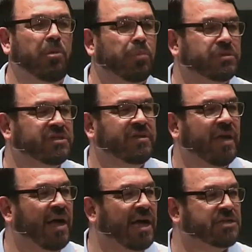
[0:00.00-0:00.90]
present the
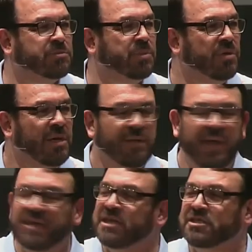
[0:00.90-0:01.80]
gospel,
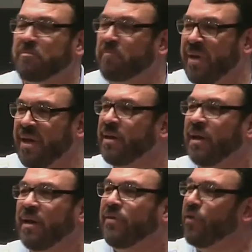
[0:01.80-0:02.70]
that doesn't mean
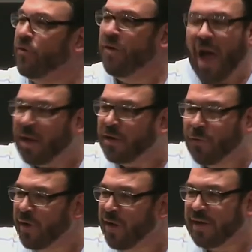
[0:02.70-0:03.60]
they're not
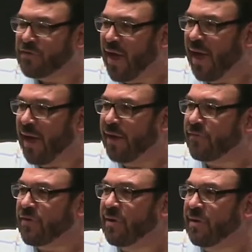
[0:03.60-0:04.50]
going to get
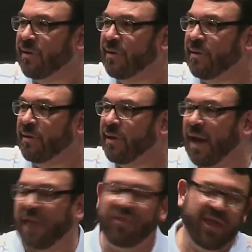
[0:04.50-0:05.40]
saved. And
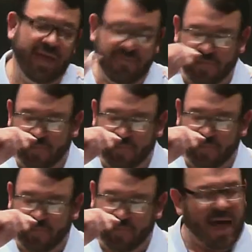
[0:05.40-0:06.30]
I think even,
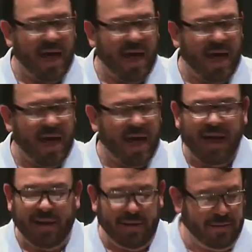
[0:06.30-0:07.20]
I think
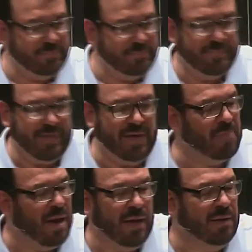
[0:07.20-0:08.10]
in
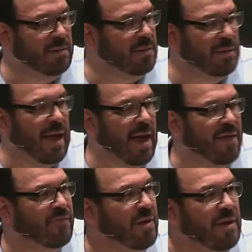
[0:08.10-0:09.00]
my life,
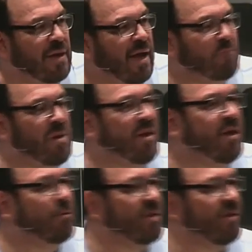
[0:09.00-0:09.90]
have been
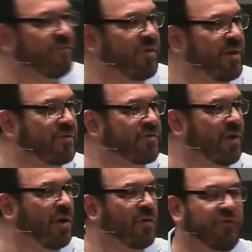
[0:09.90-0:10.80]
guilty of this. You
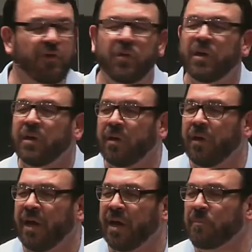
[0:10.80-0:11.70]
know, if you
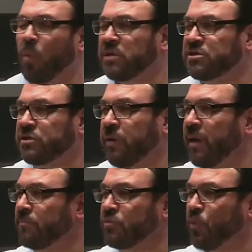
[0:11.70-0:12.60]
hit them once, you hit
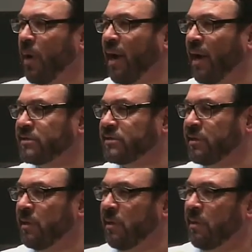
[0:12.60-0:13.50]
them twice, and
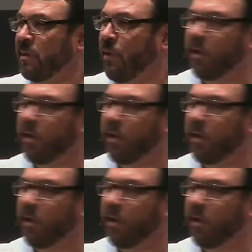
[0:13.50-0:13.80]
you